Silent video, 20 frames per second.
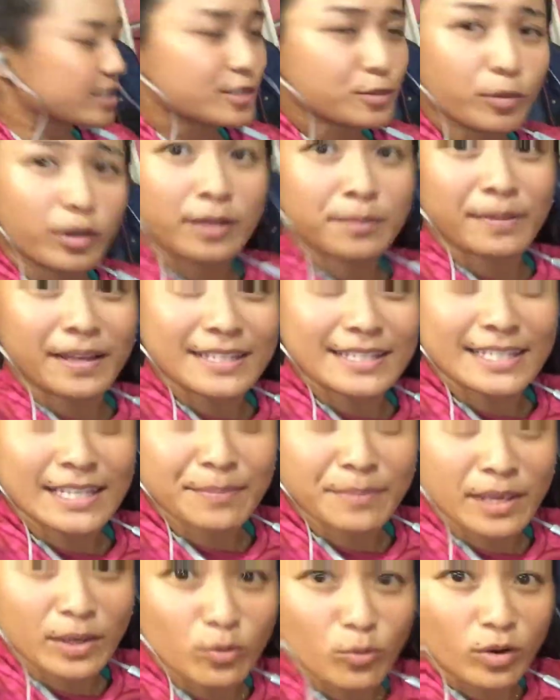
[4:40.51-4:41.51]
this one my
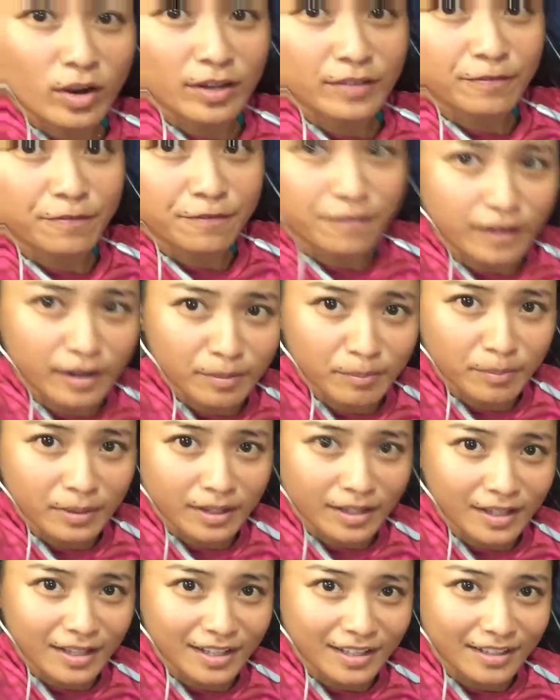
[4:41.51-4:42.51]
teammate won from
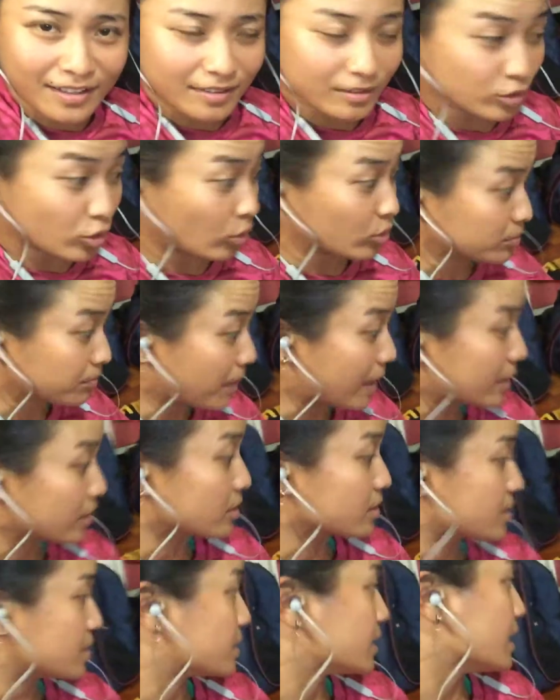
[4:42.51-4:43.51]
gold
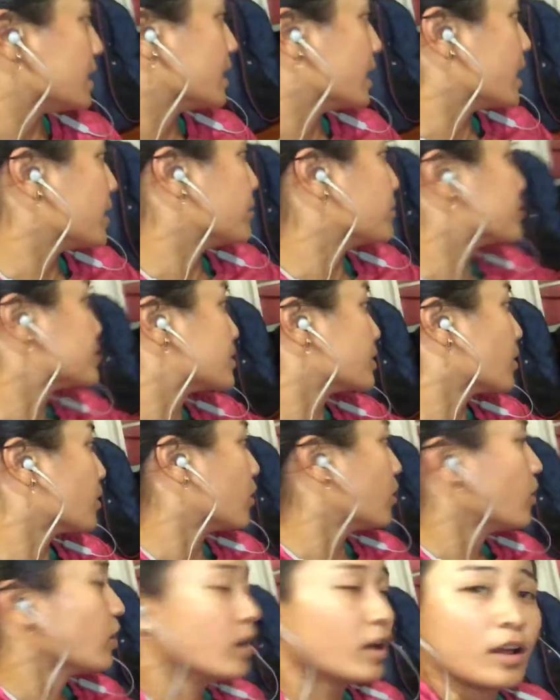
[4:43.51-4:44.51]
medal SEA Games,
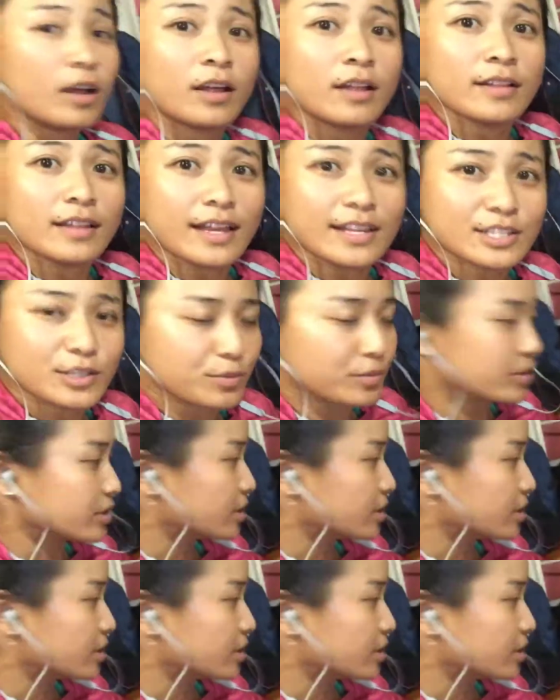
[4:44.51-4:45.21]
so that's